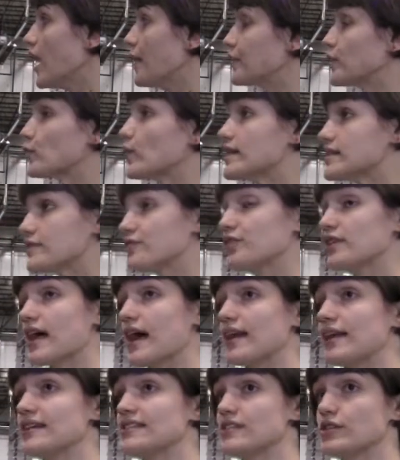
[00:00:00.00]
The reason for
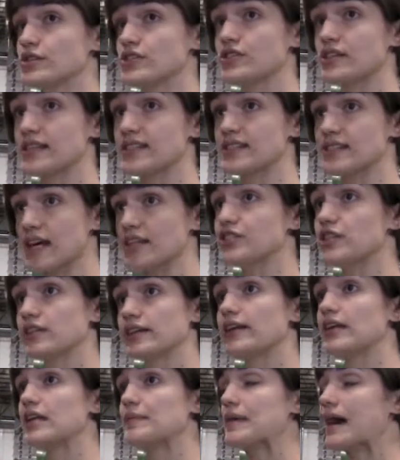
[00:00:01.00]
that is it's such a
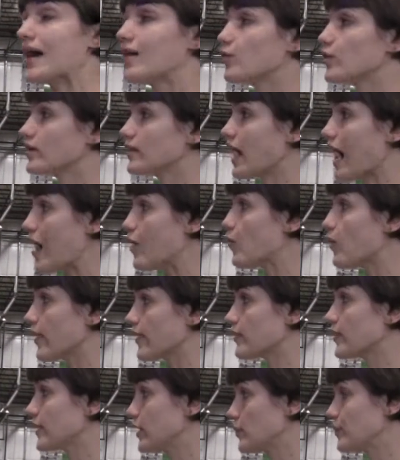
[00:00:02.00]
little amount, we're not
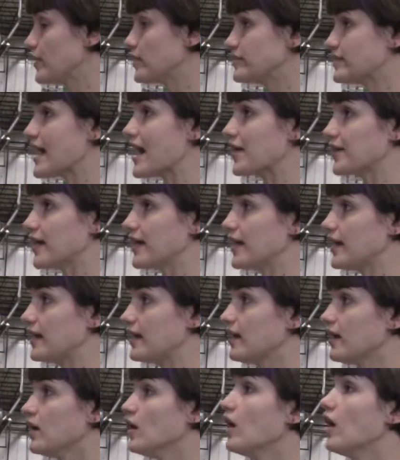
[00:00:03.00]
watering your beer down any.
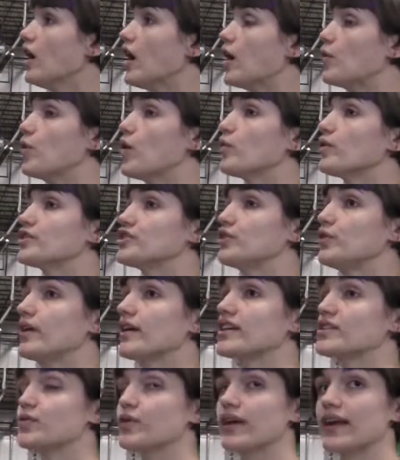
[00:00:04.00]
What we're
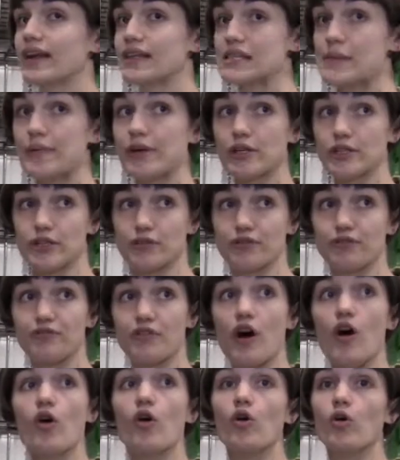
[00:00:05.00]
doing is we're getting the beer to
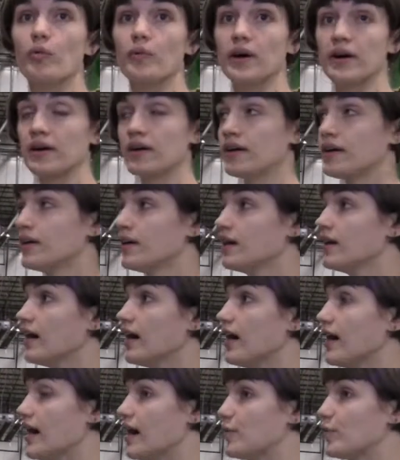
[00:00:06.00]
foam,
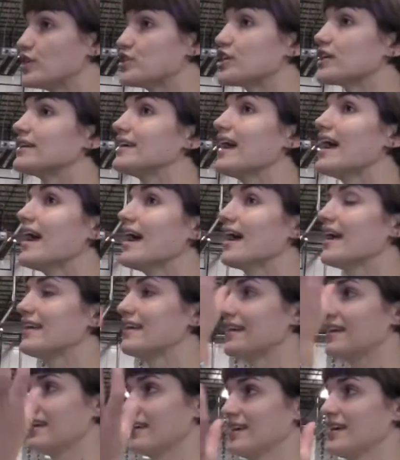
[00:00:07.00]
which
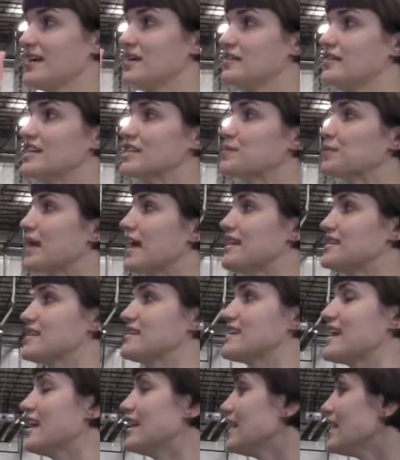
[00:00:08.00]
again
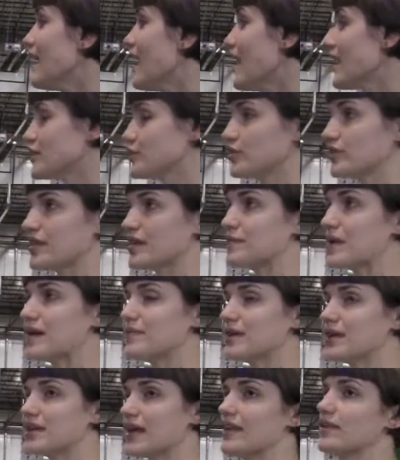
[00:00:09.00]
displaces any oxygen that
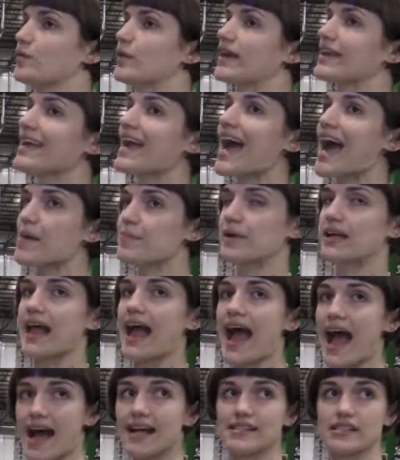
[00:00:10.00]
might be in it, and then we cap it
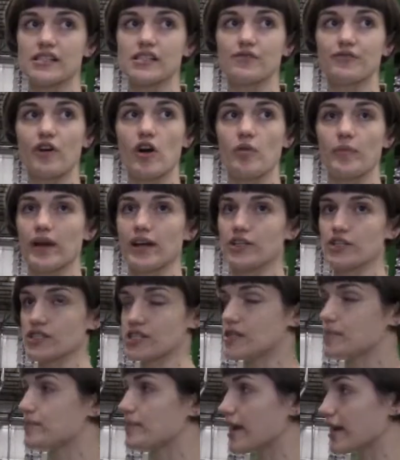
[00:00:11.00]
as it's foaming
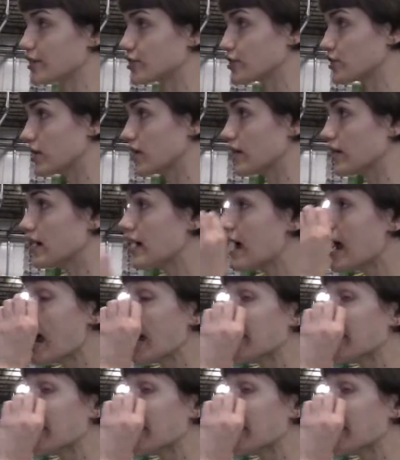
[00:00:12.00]
just to make sure.